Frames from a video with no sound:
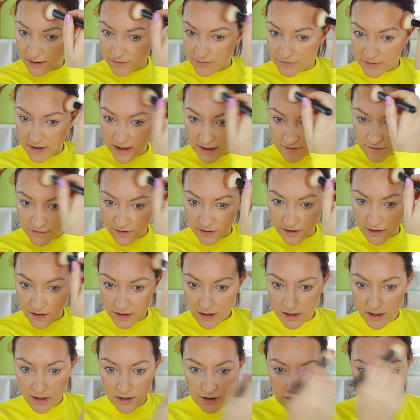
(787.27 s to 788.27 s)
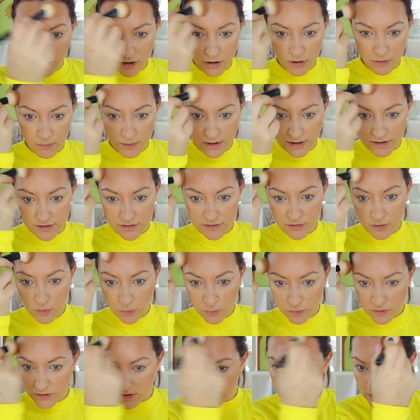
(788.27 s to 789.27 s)
I've never, you know,
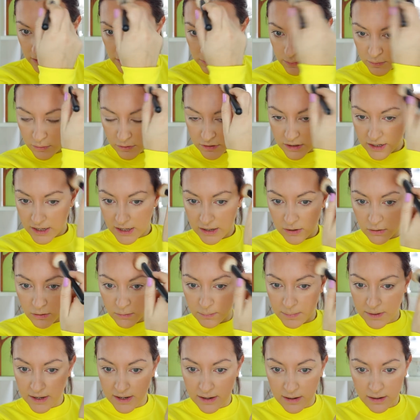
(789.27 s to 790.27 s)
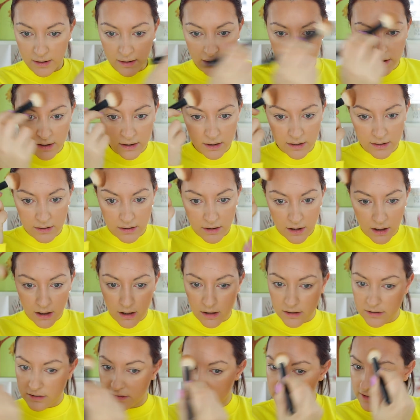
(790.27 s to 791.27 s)
insulted anybody or been
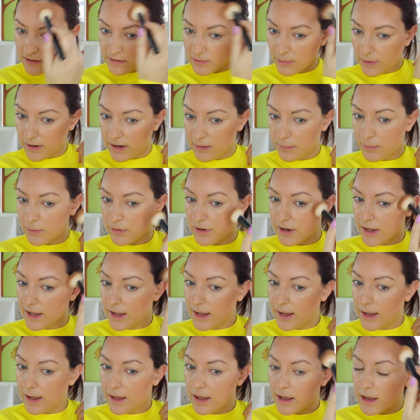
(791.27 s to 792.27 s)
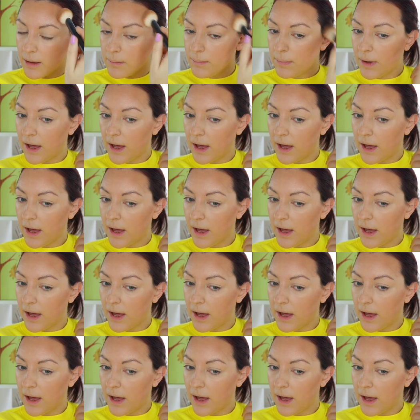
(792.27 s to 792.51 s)
nasty to anybody.